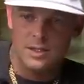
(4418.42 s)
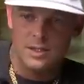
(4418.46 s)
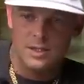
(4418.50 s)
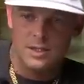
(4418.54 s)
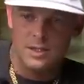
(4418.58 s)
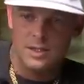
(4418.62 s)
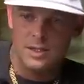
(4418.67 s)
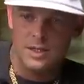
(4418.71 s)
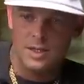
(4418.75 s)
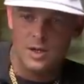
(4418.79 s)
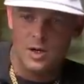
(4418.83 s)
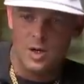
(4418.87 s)

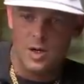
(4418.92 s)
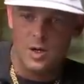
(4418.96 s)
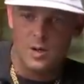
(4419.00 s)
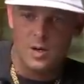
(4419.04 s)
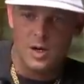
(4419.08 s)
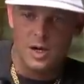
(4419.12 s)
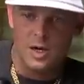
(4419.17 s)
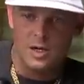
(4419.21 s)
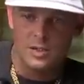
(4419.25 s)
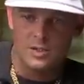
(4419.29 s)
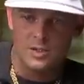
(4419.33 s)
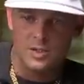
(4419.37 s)
you know, I'll,
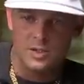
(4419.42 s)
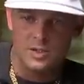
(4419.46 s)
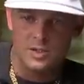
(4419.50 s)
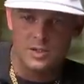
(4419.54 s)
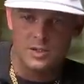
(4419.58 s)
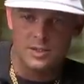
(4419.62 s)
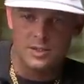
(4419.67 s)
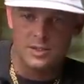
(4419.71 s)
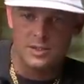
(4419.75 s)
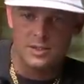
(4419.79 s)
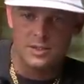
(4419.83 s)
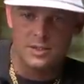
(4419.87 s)
I'll
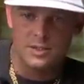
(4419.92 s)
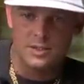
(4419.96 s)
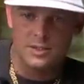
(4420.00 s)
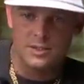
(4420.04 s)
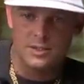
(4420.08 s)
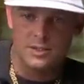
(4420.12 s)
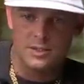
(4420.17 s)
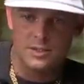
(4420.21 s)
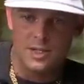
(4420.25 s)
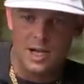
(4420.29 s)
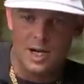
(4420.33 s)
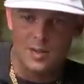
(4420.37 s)
just
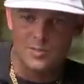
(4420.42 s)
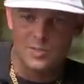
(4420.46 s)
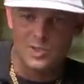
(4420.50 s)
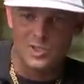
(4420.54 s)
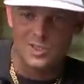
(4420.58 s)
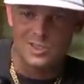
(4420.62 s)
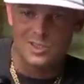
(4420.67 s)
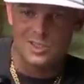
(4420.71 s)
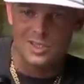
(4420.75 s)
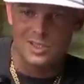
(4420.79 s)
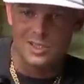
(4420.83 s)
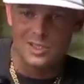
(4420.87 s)
I'm
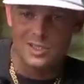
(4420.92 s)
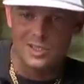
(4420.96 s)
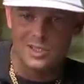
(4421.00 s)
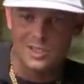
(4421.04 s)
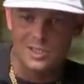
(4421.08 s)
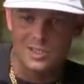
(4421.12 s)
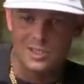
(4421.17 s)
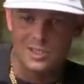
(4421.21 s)
just uh,